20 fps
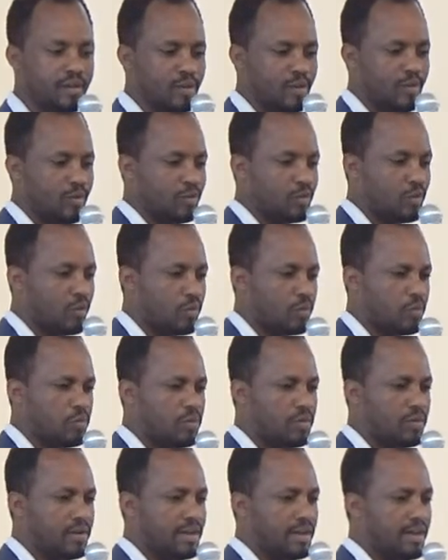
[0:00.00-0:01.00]
So
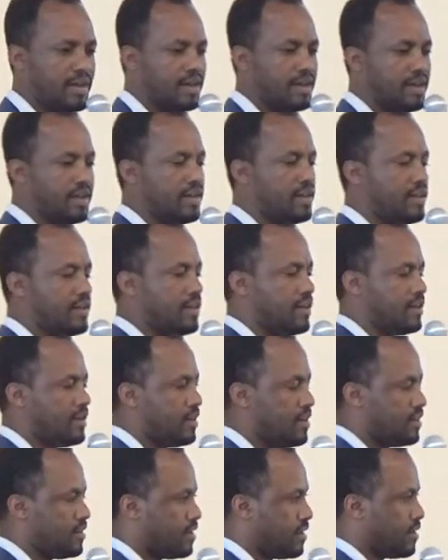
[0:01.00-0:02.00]

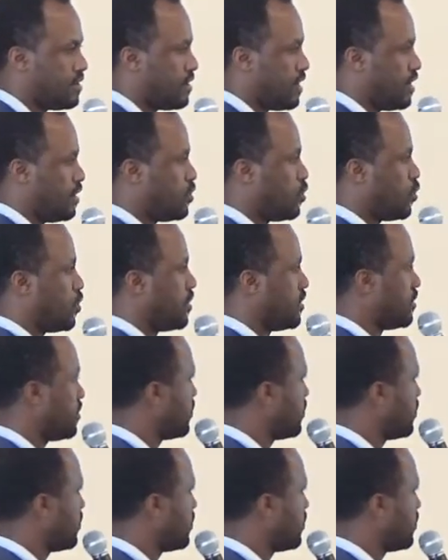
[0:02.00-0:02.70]
the issue was,